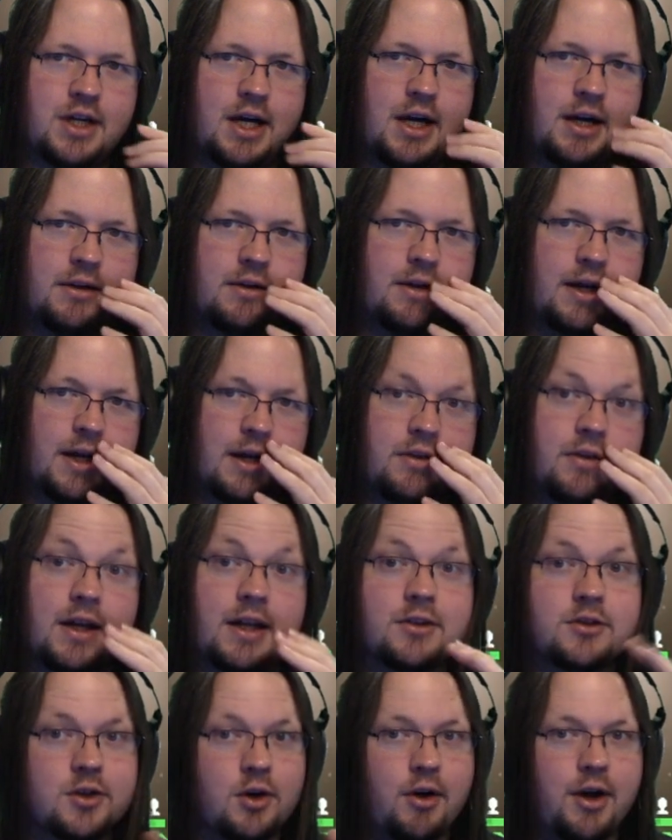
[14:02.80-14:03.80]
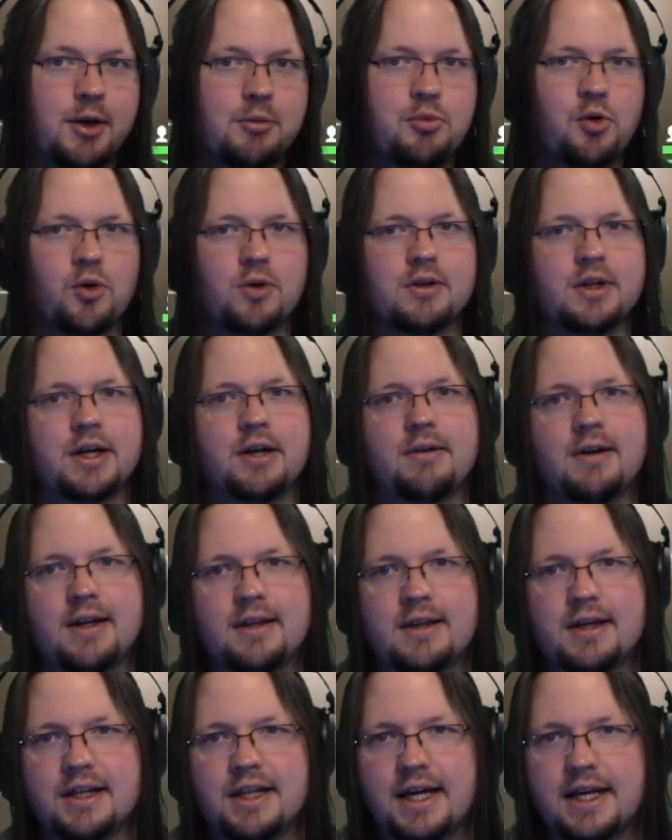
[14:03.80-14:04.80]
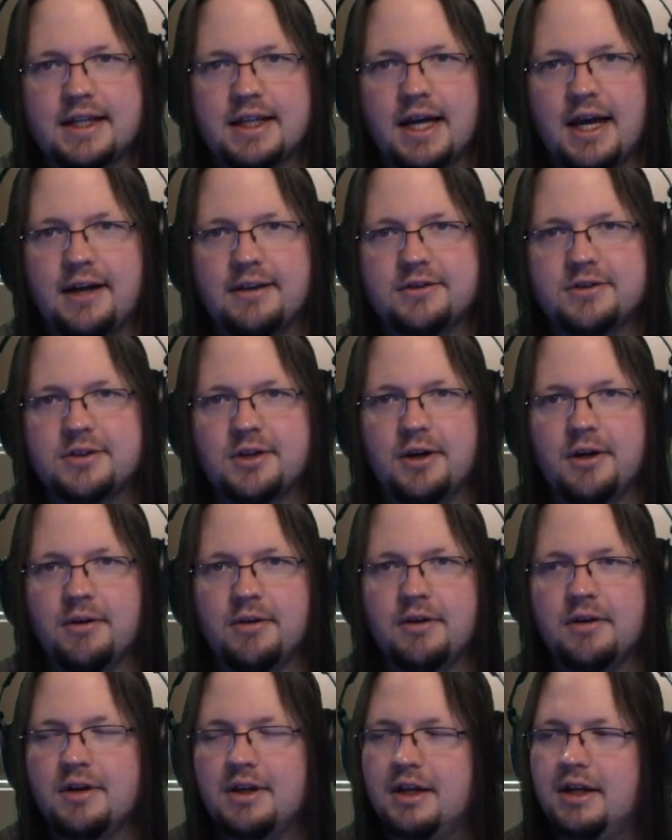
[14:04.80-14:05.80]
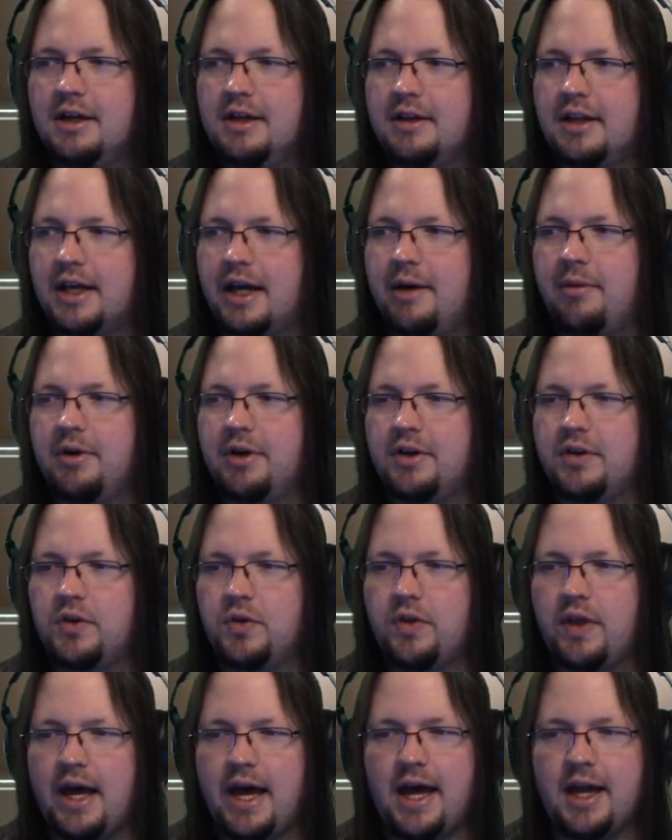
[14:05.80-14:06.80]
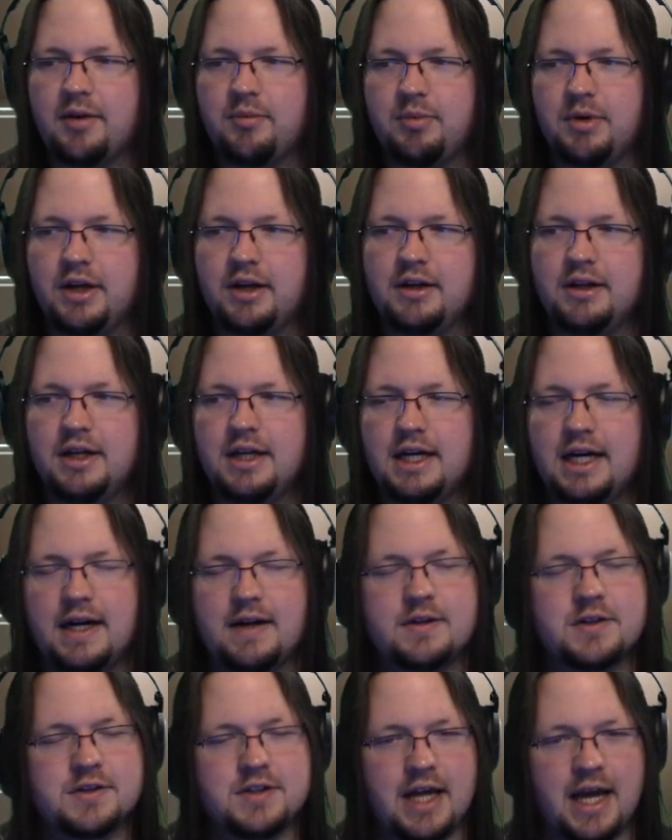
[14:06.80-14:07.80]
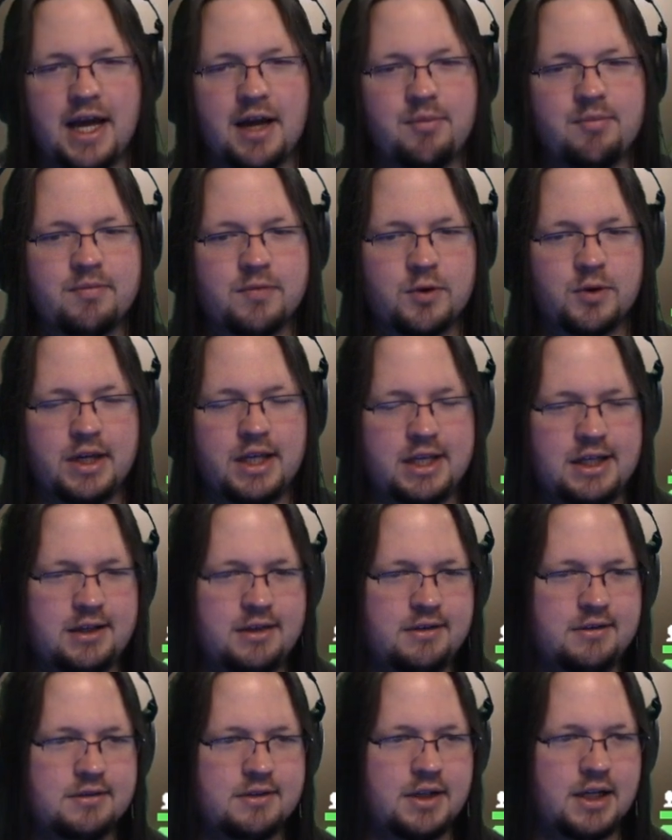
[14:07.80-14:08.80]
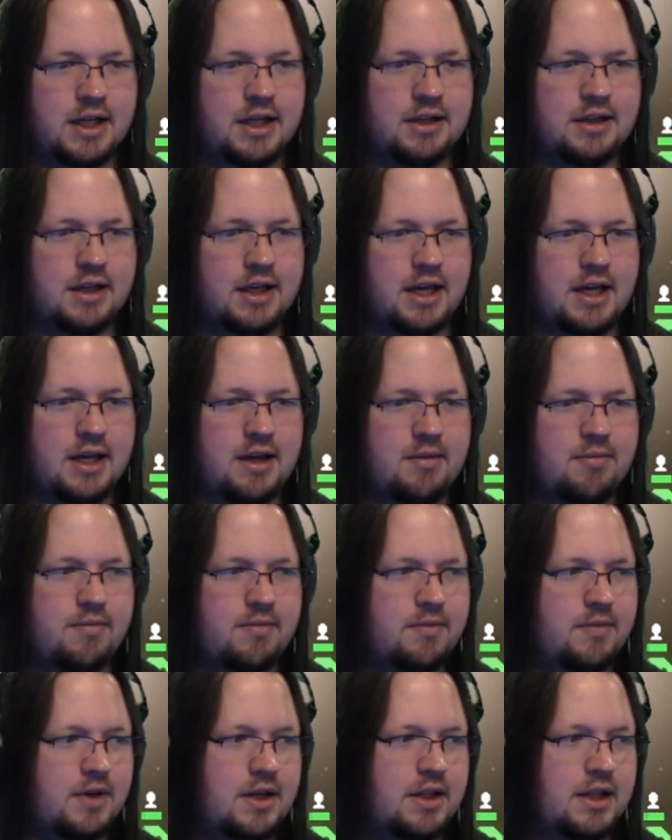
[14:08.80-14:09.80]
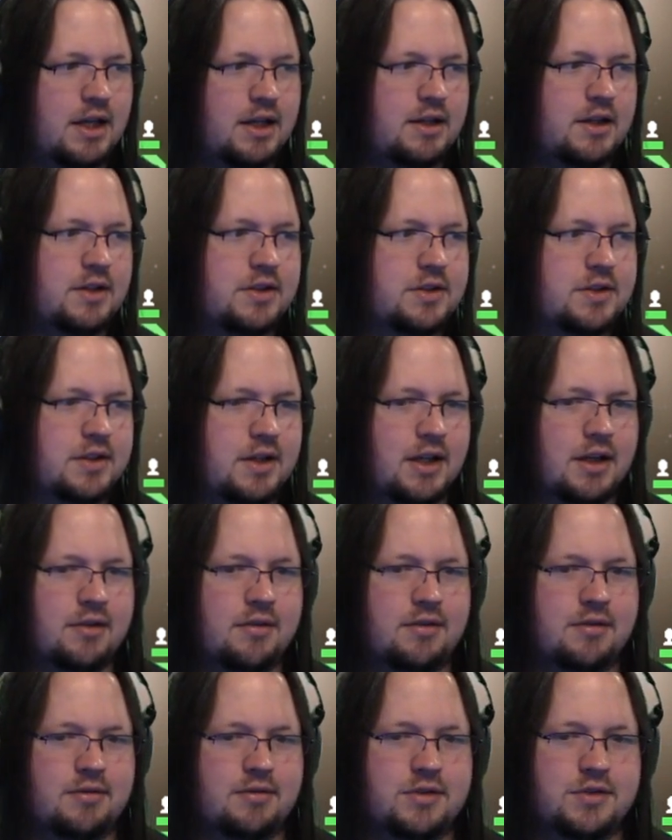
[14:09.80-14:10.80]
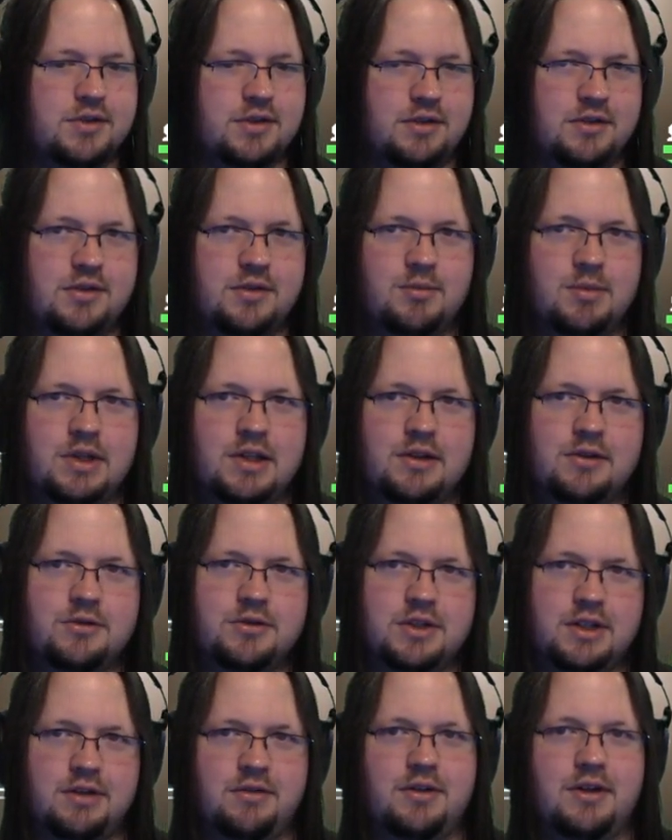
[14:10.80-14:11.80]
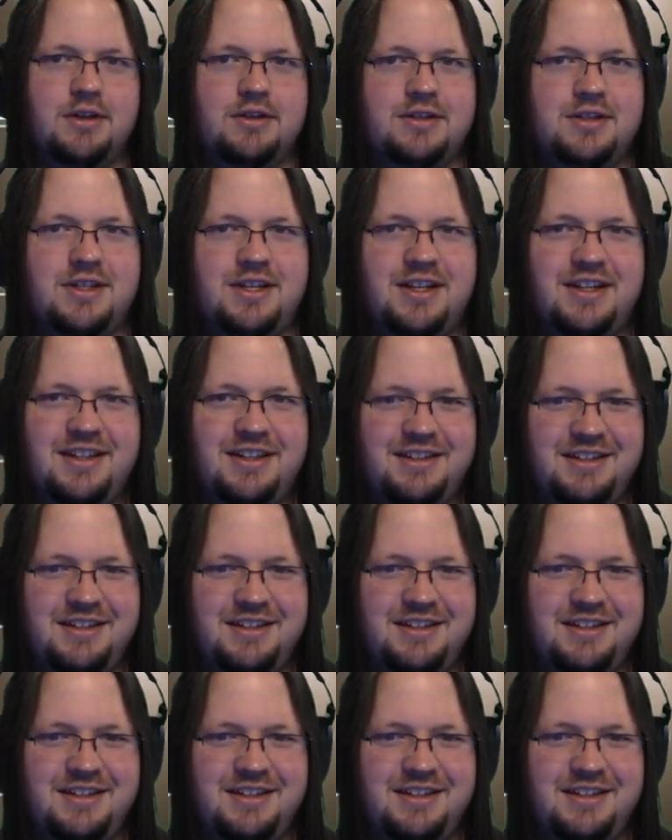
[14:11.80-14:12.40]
on like things going poorly or anything like that. So, like, I wouldn't do that. But I just am greedy, like in the game, and that does like result in me losing runs